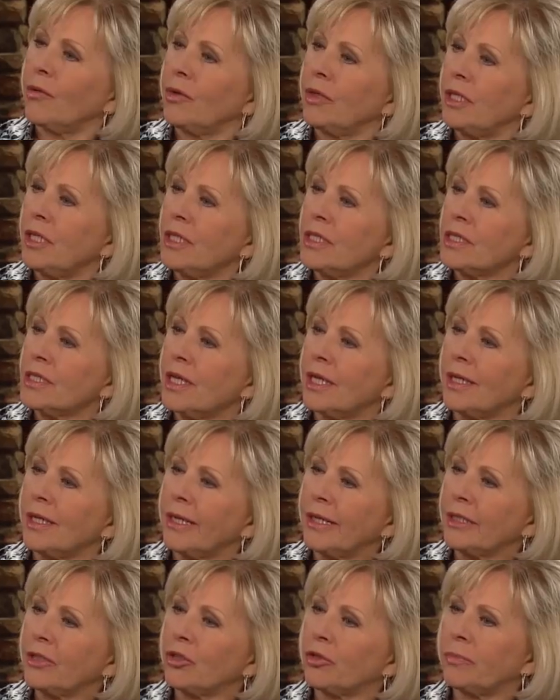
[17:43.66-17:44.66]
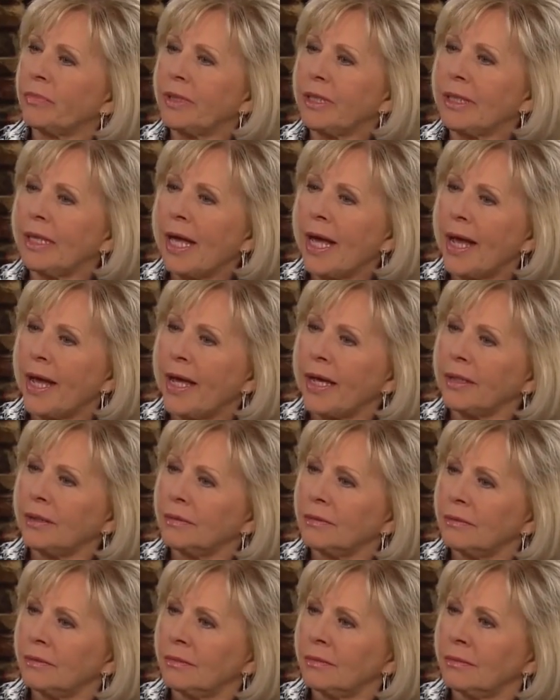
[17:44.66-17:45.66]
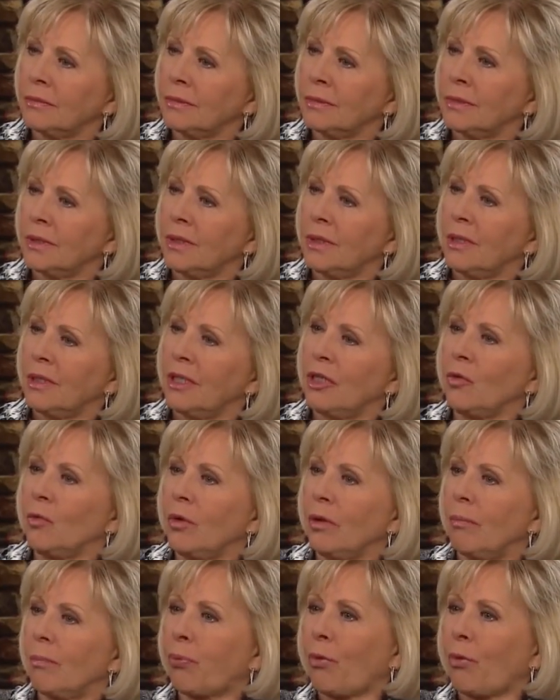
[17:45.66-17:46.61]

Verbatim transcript: When he said, let there be light, it went.